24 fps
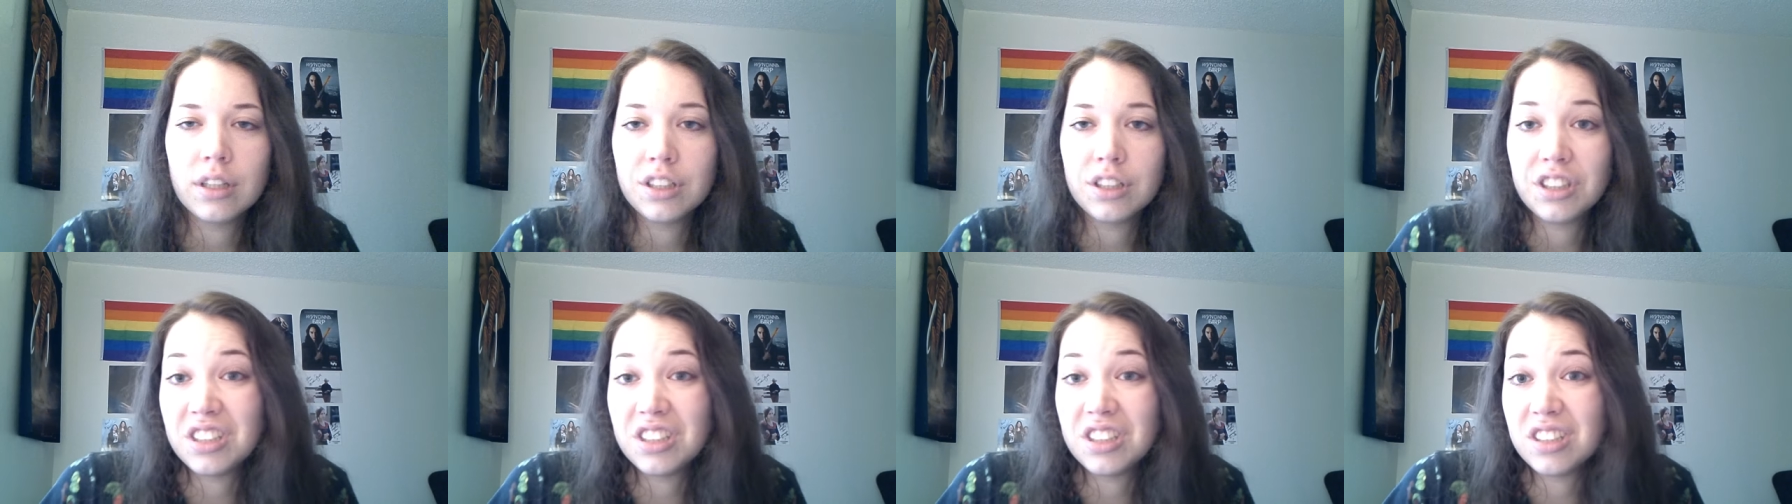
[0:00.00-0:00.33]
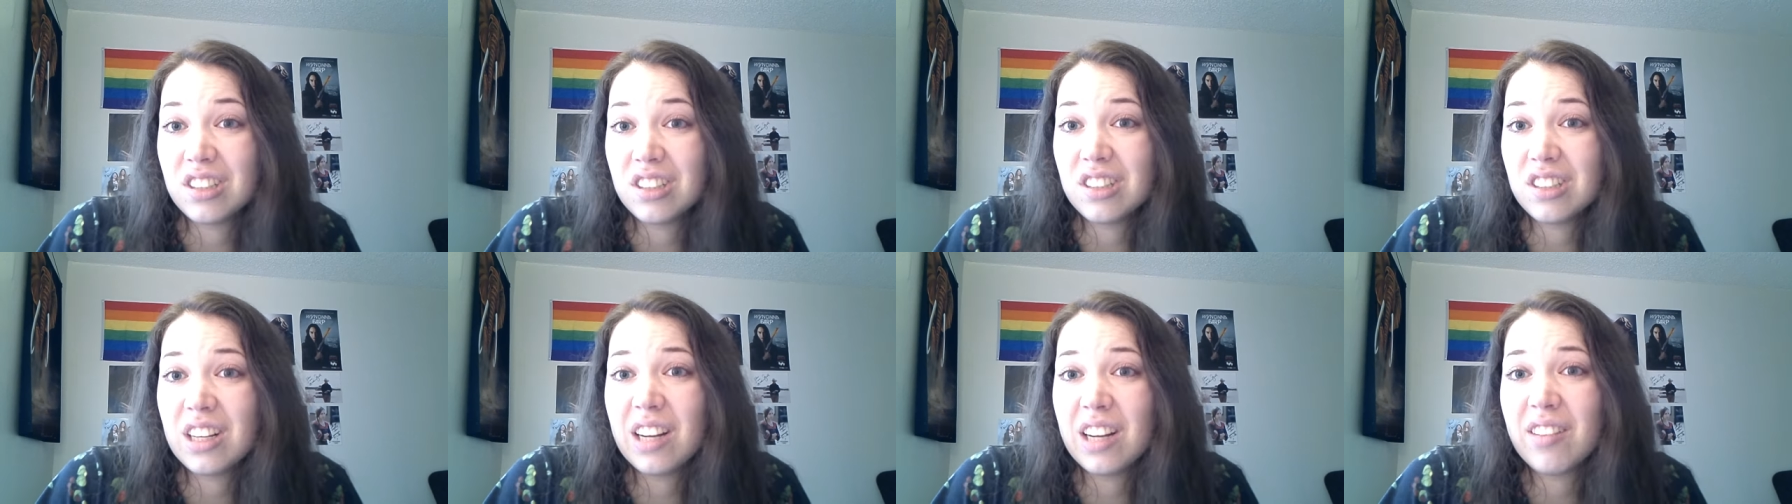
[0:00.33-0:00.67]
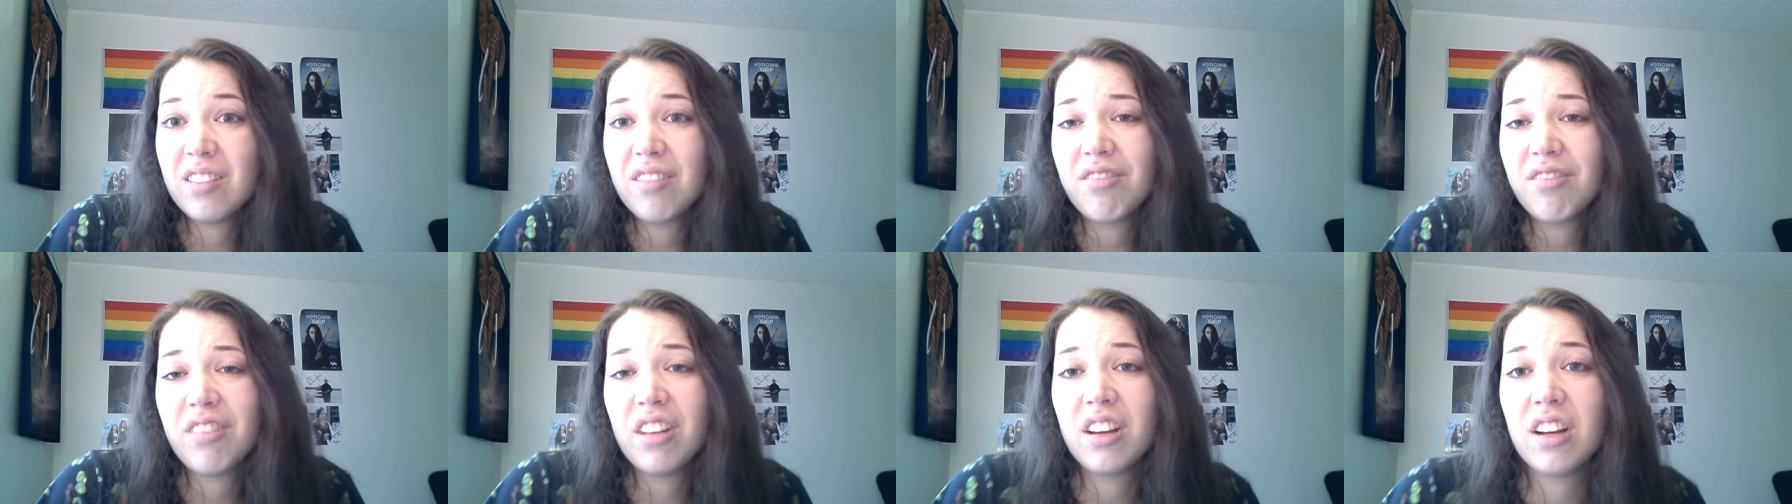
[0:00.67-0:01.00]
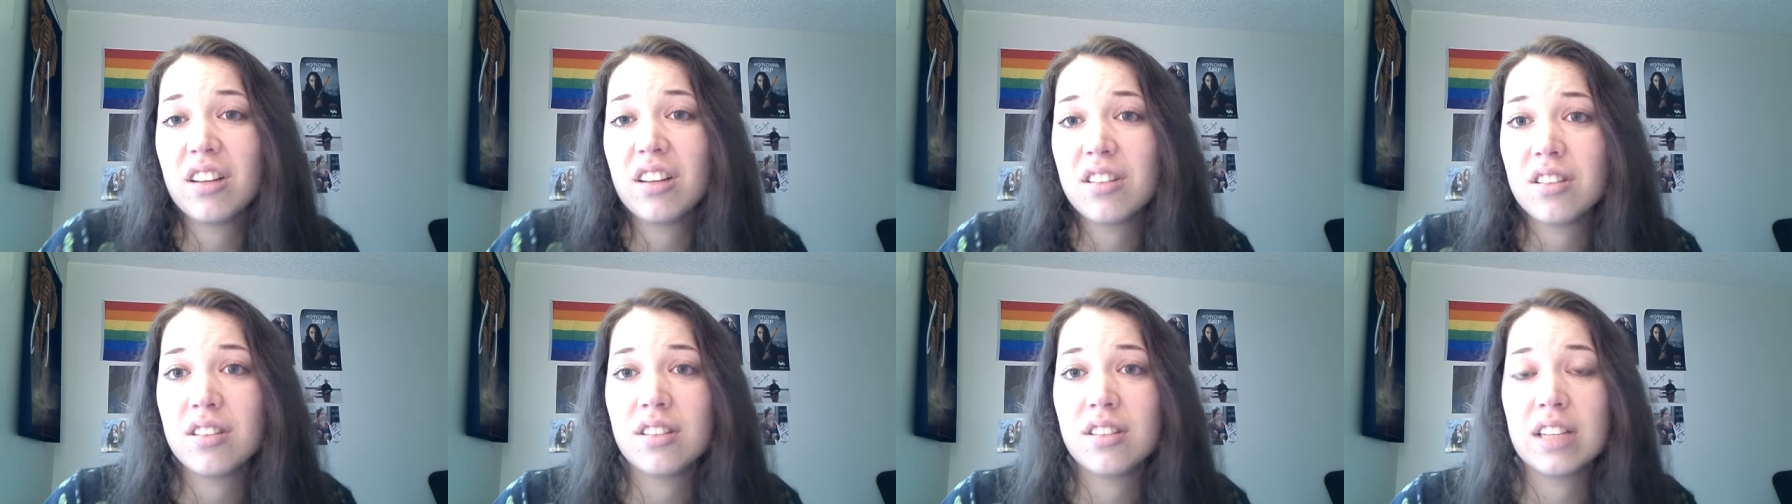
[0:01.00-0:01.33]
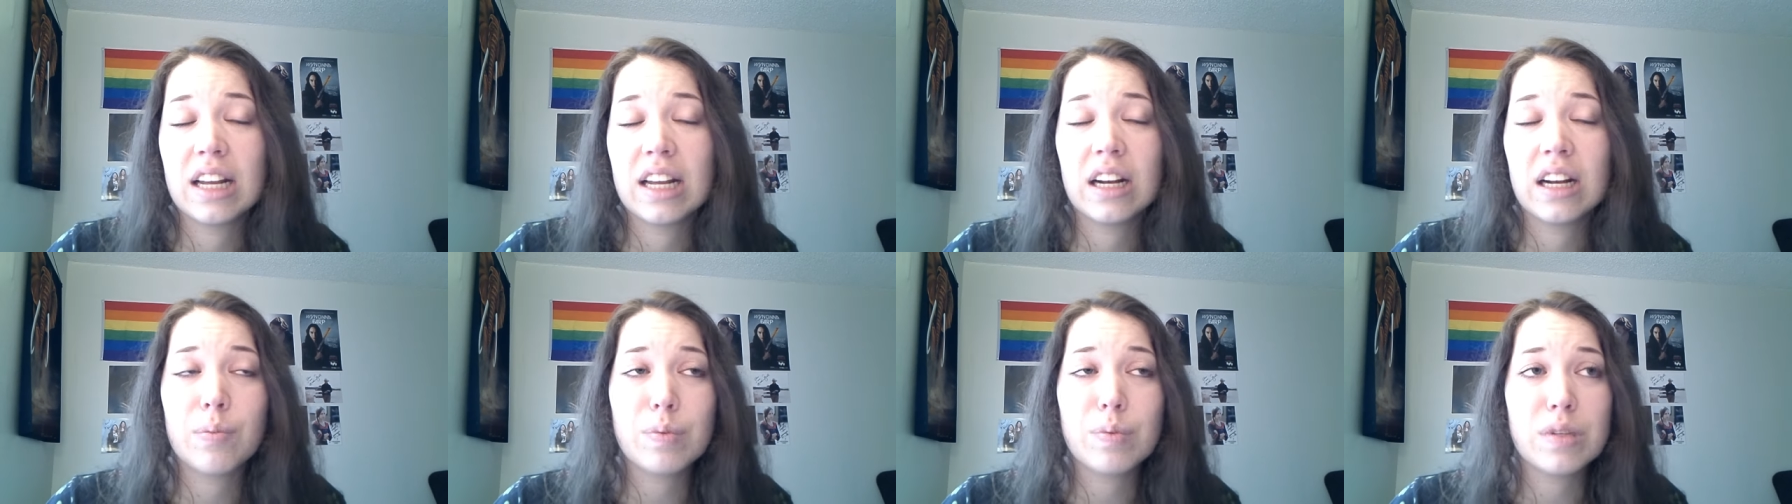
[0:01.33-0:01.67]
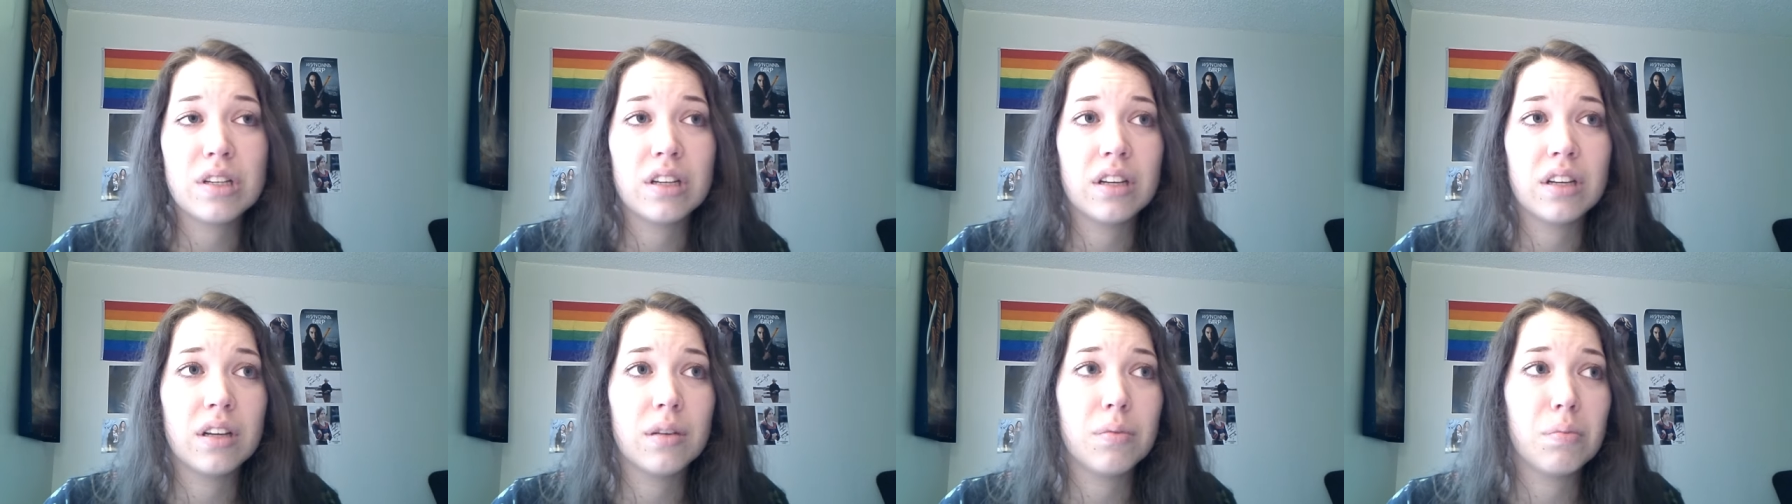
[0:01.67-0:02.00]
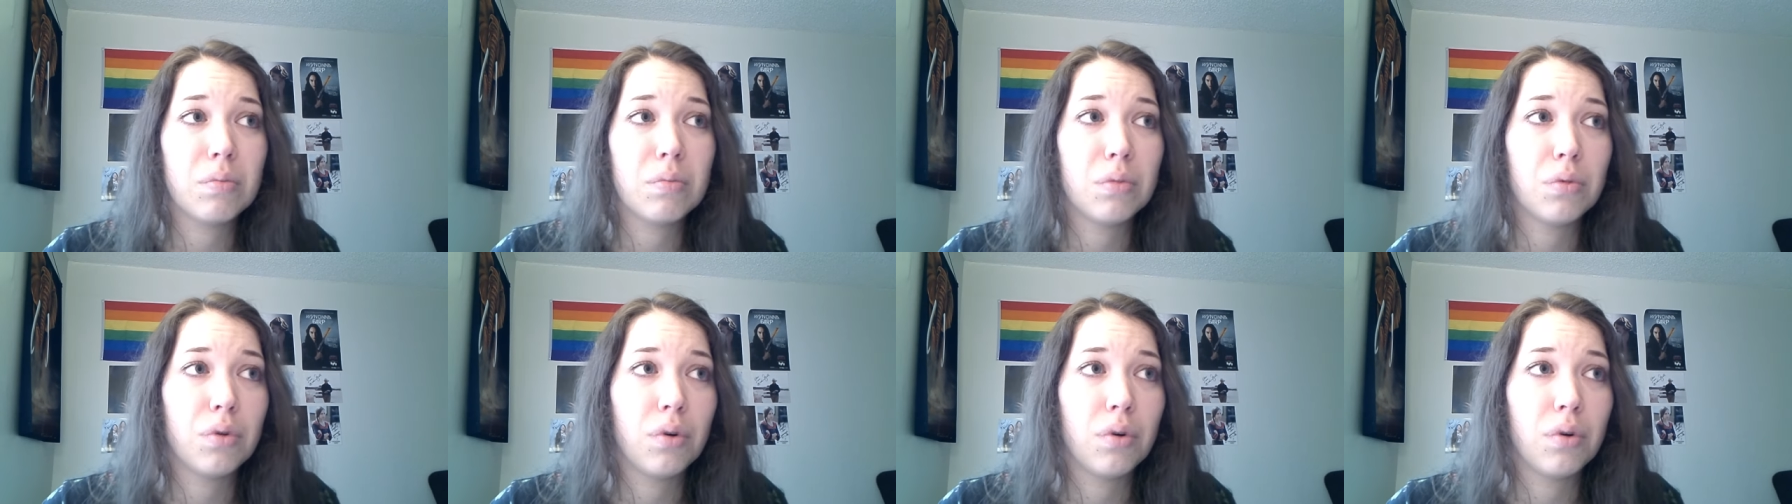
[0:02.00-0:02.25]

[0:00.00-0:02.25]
She just doesn't have the guts to stand up to him.